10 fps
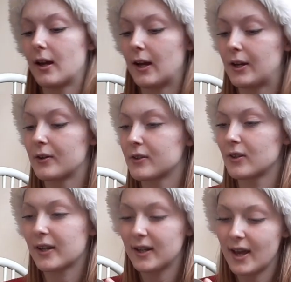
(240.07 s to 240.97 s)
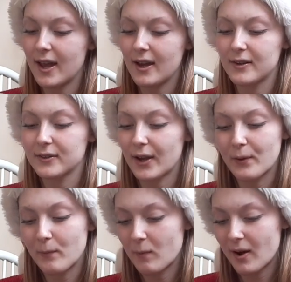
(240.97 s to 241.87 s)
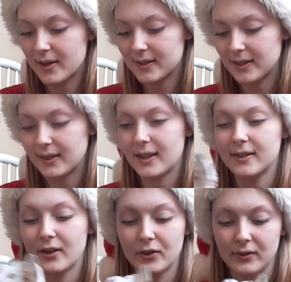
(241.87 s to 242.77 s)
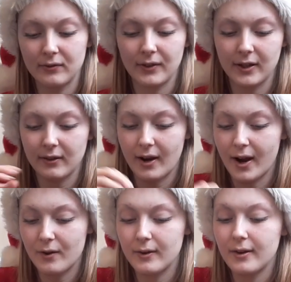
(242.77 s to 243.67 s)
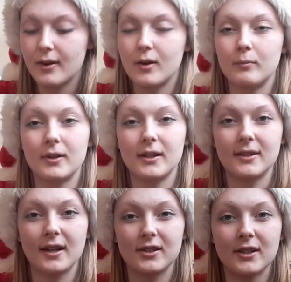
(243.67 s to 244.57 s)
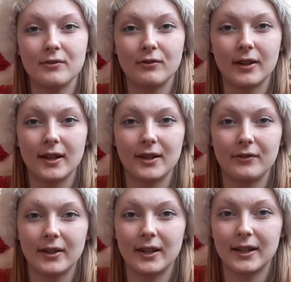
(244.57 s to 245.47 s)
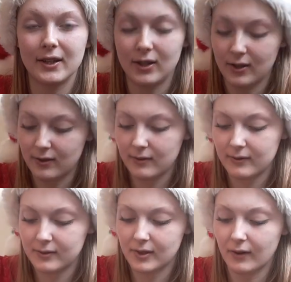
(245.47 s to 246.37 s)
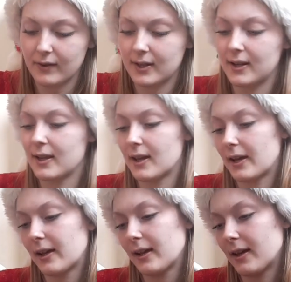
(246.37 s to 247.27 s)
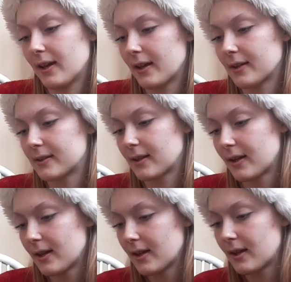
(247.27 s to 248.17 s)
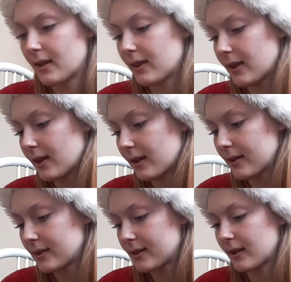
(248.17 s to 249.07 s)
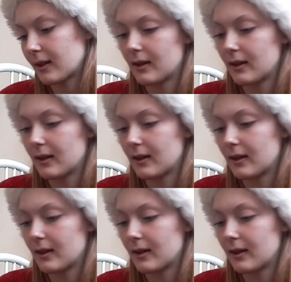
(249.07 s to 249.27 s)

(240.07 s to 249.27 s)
and I was looking at it, I was like, what is in this? I couldn't figure it out, but it's actually really, really cute. So in here is this